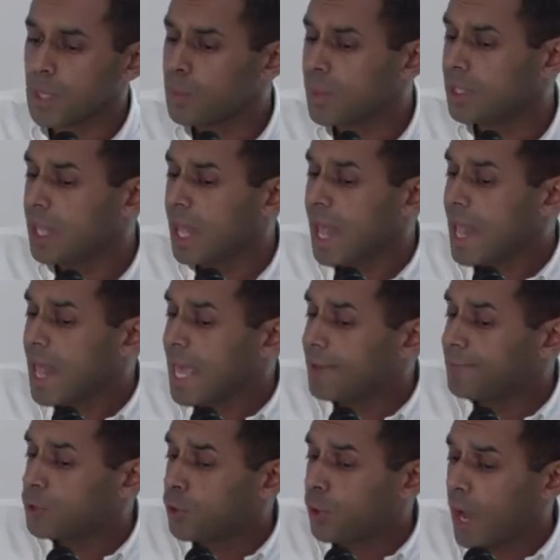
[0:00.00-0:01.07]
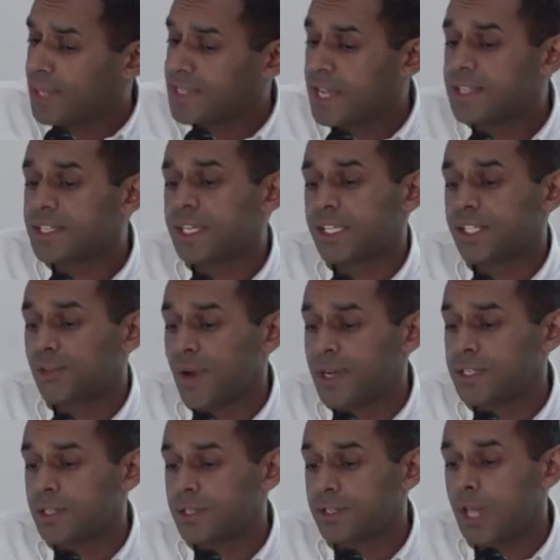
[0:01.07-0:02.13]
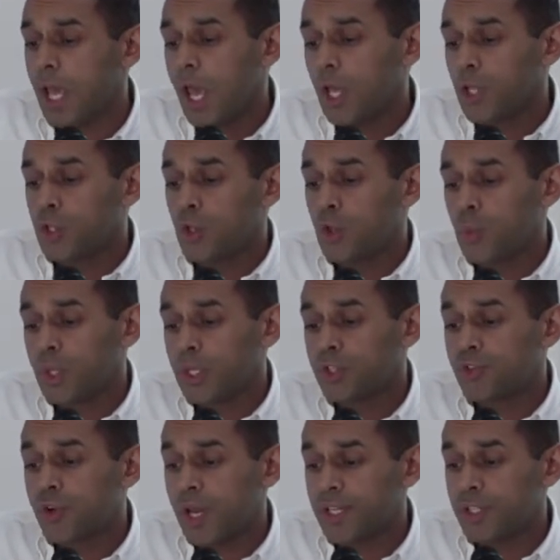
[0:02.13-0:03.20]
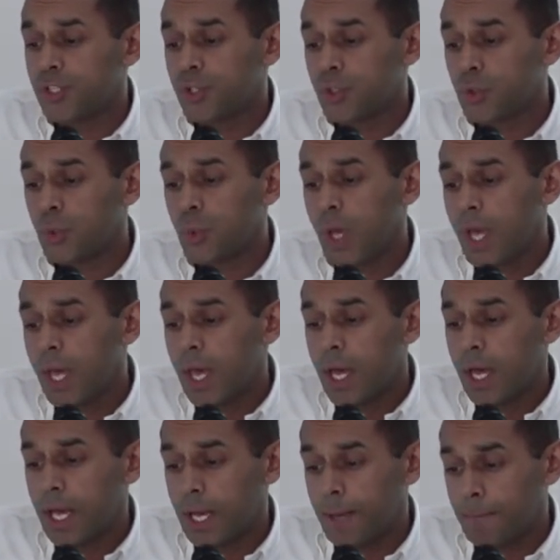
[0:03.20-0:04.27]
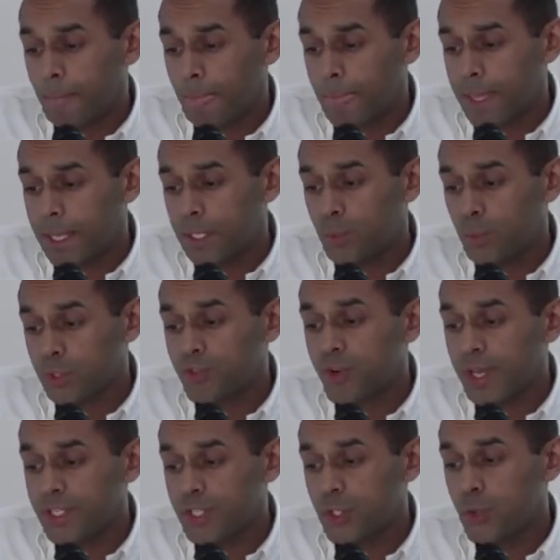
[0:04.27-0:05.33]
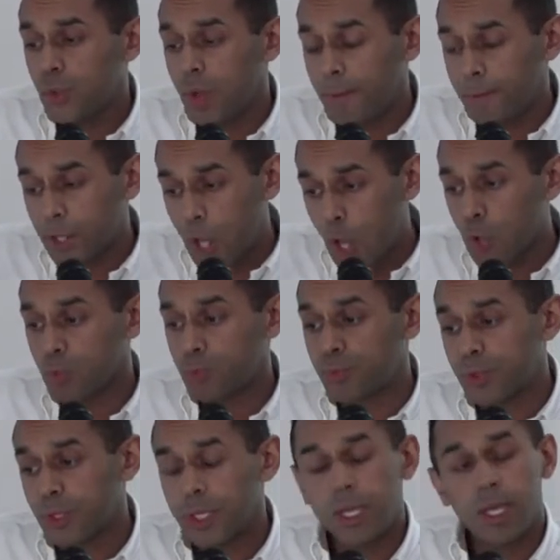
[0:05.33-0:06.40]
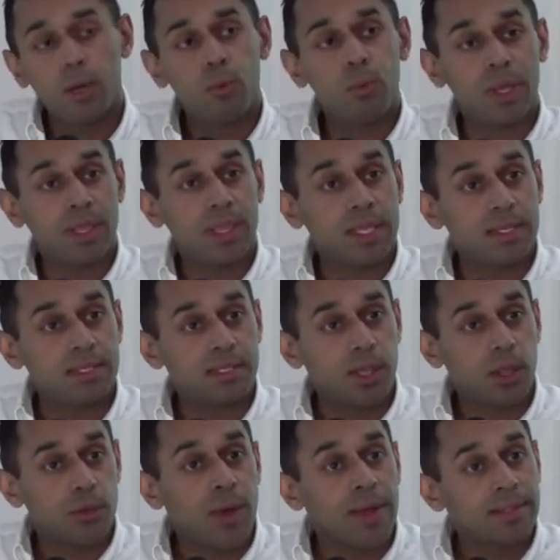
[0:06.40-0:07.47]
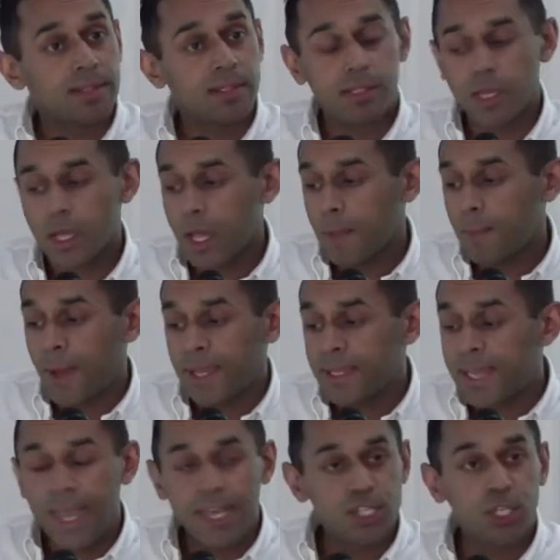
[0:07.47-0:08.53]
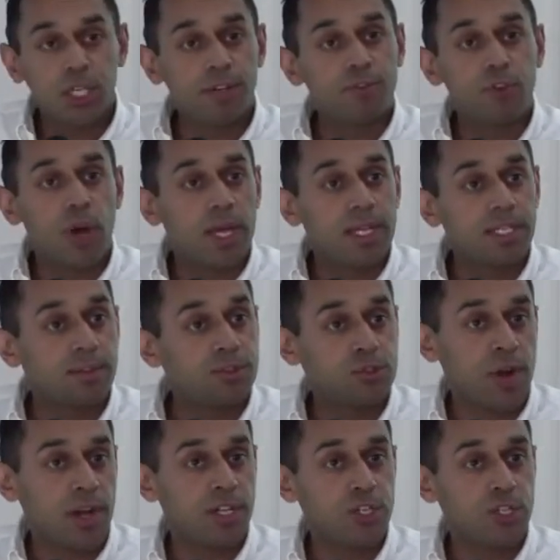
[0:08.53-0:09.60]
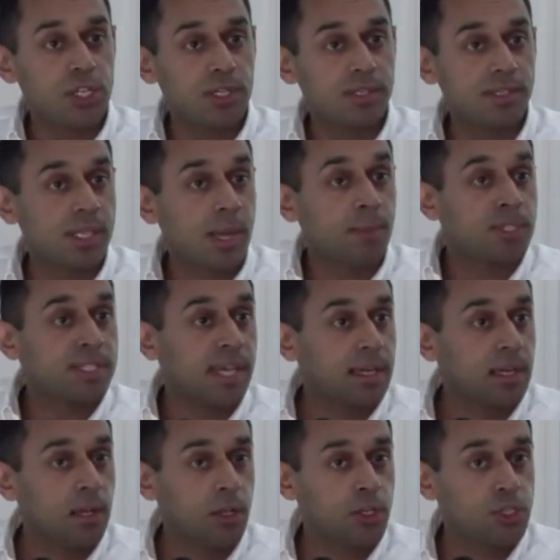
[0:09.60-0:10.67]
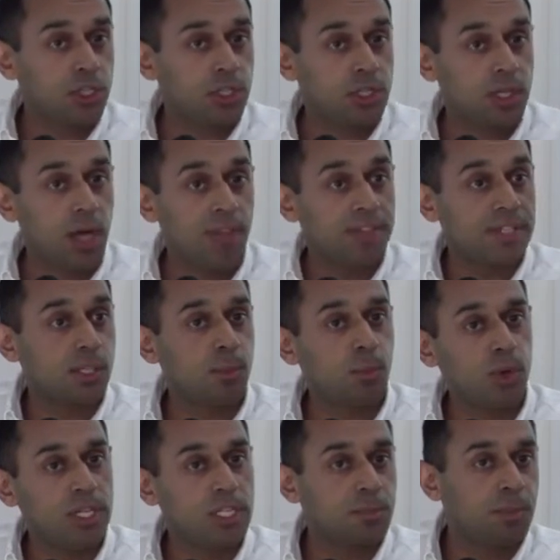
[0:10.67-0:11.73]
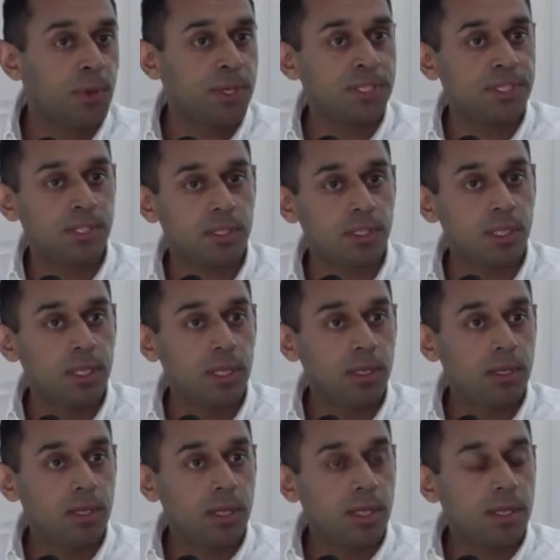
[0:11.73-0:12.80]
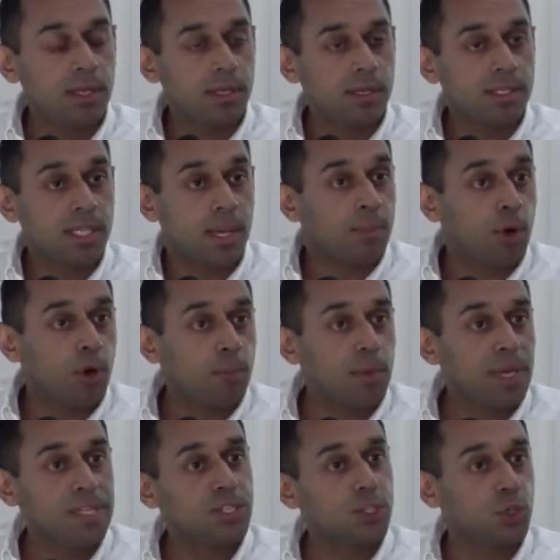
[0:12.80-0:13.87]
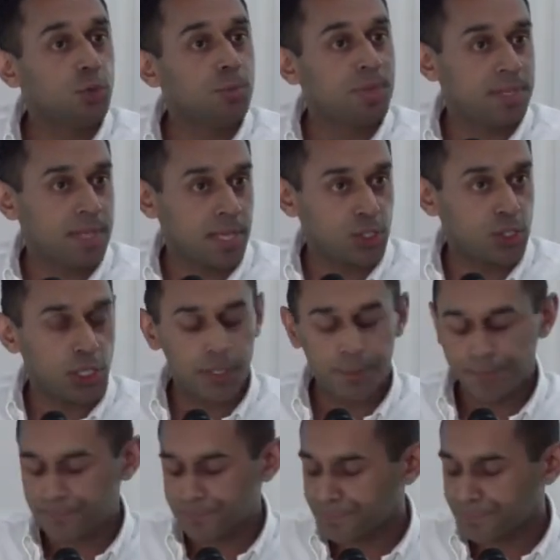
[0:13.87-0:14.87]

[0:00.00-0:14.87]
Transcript: Well, if your identity is threatened, you will try to cope with these threats by engaging in a variety of strategies. Some are psychological, others are more interpersonal. Some are intergroup in nature.